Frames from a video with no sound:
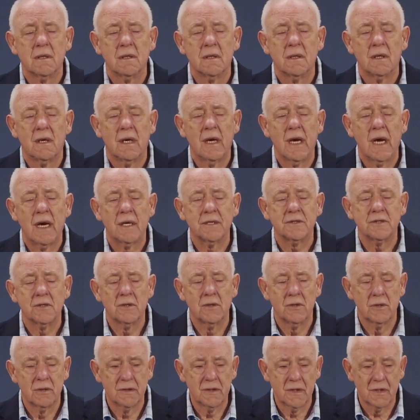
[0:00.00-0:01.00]
I ask you,
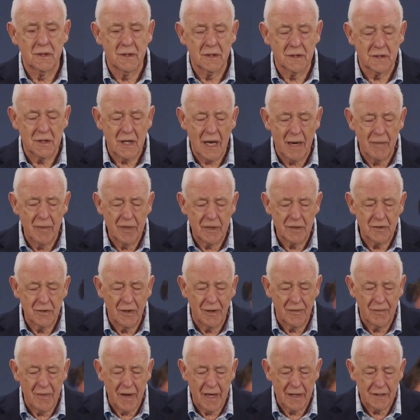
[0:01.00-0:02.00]
Lord, that this coming
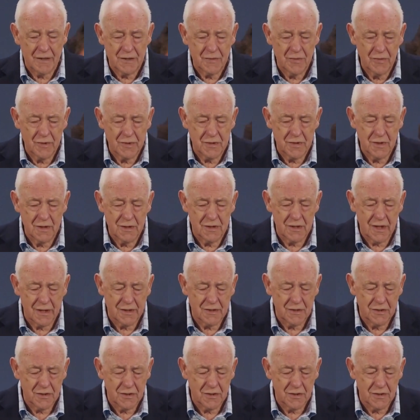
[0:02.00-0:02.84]
12 months would see such a